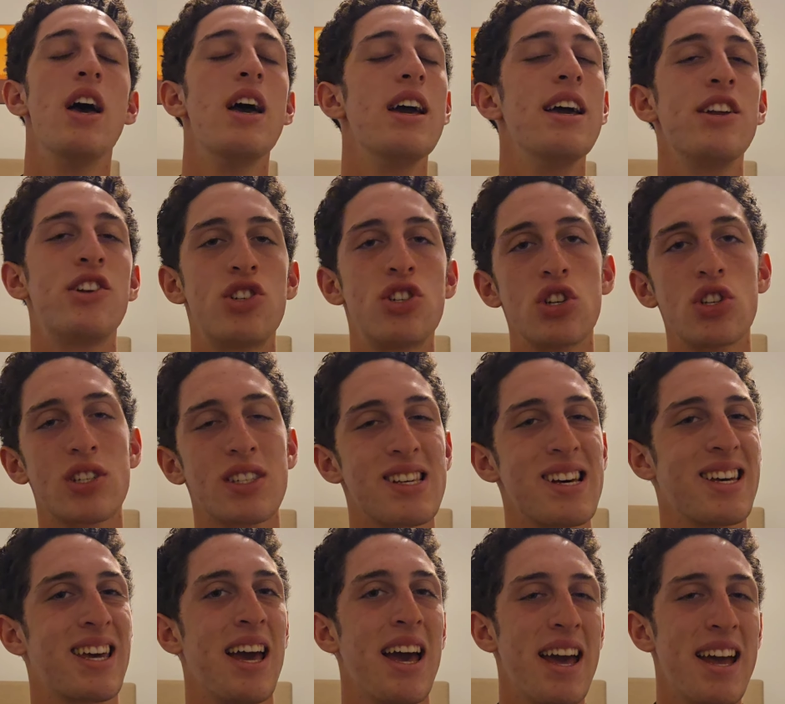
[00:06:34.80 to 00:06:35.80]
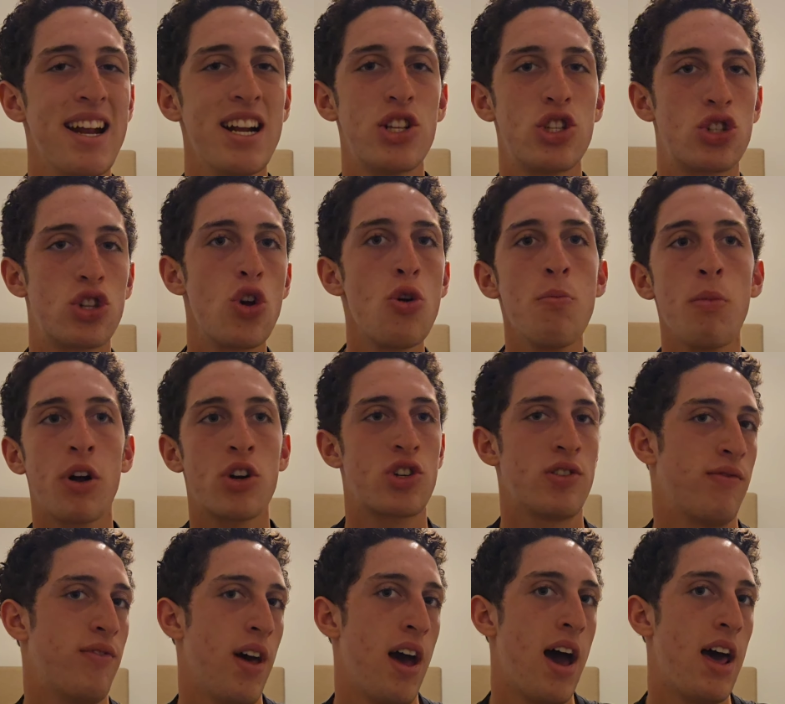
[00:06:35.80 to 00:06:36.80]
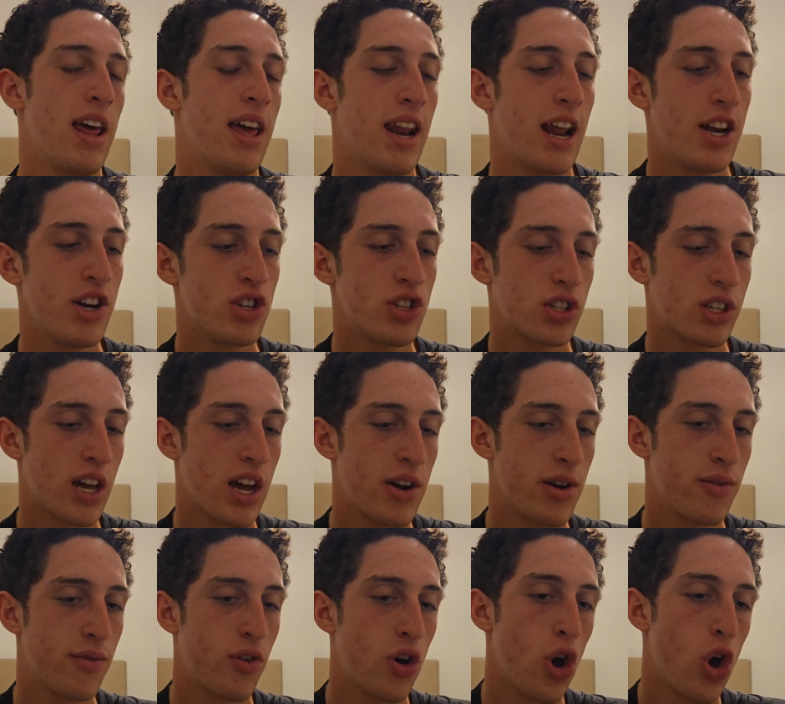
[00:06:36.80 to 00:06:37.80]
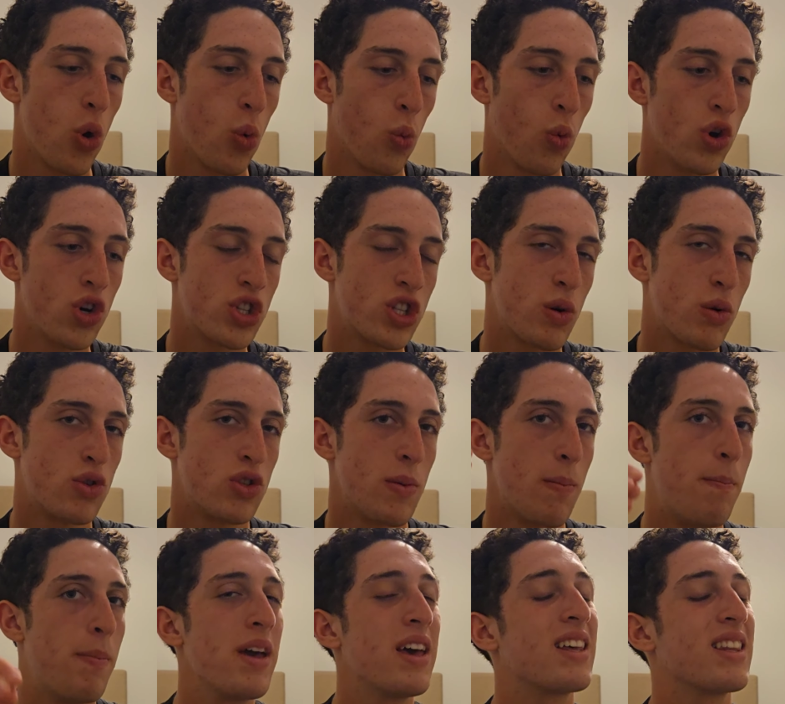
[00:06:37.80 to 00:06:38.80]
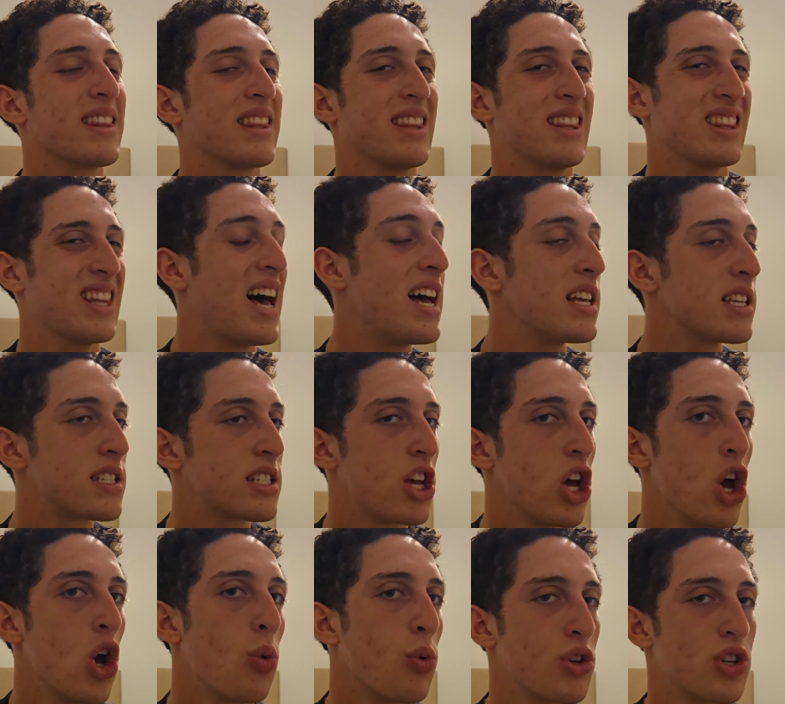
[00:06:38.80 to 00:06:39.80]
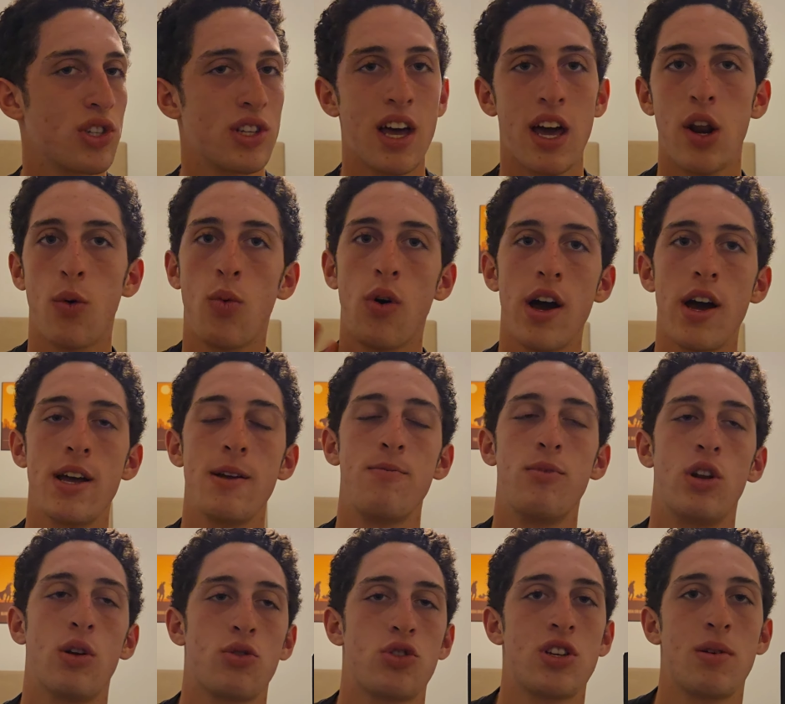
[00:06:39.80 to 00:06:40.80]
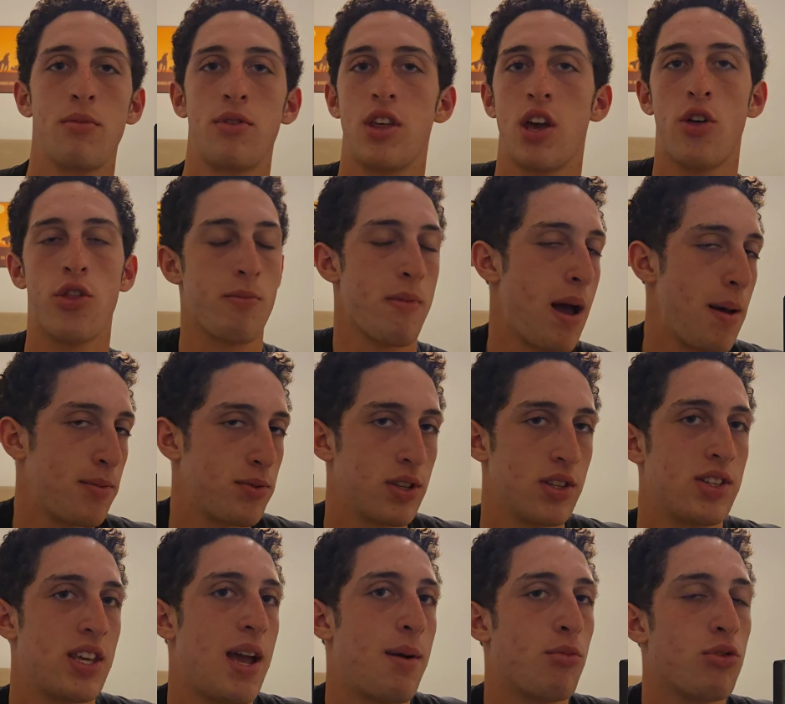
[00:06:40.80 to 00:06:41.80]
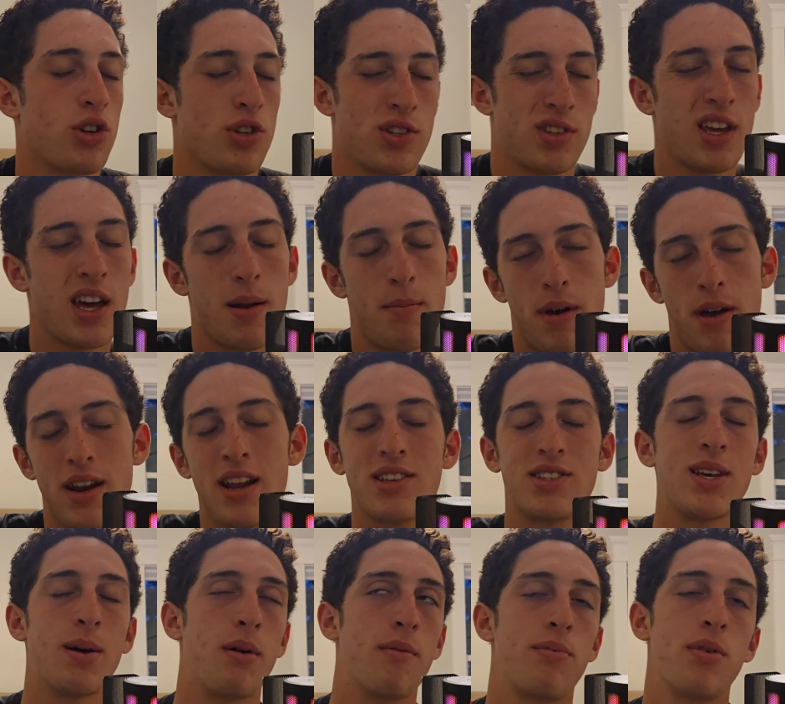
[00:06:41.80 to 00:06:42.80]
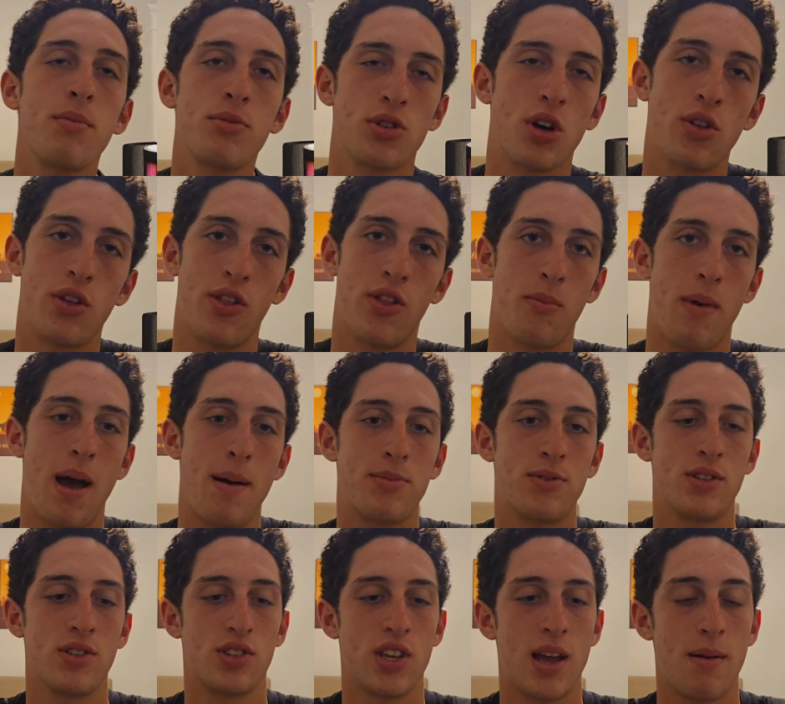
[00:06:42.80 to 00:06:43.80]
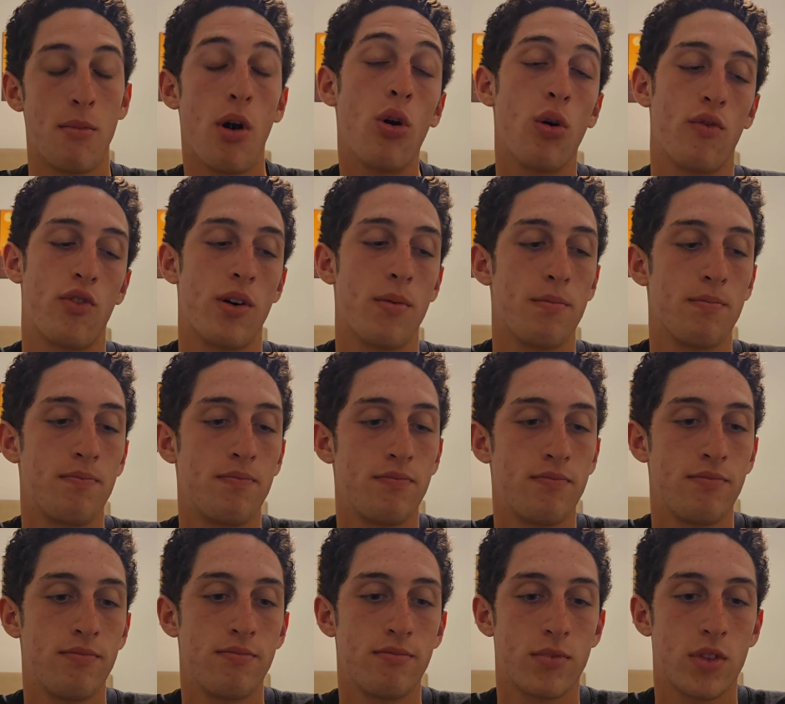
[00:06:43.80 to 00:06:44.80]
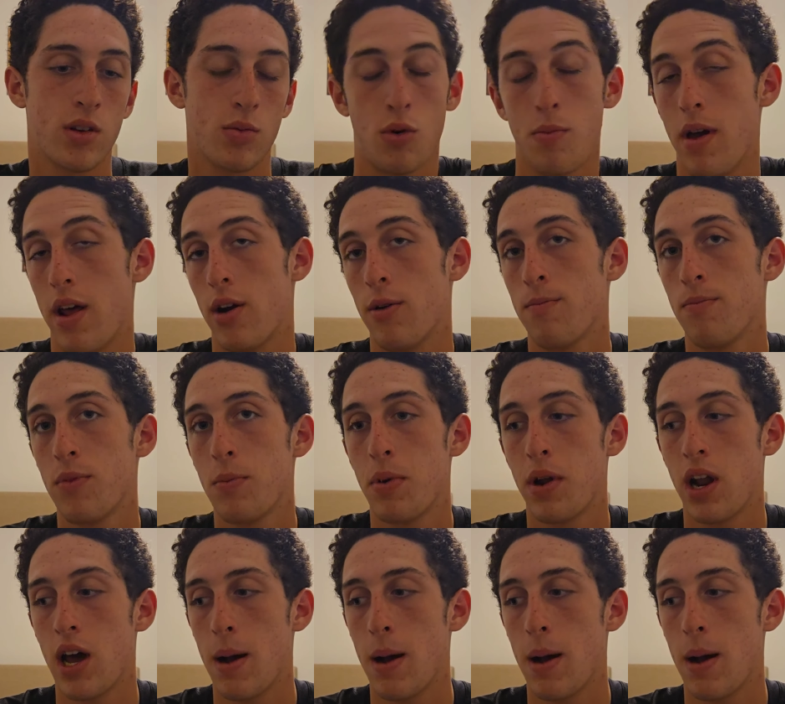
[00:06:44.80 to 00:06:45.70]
It's just like, it's too much of that, and I just kind of wish there was a bit less, which is kind of why, you know, some of the other maps in this game were just kind of better. Not some, pretty much all the other maps in this game, all of them were better. But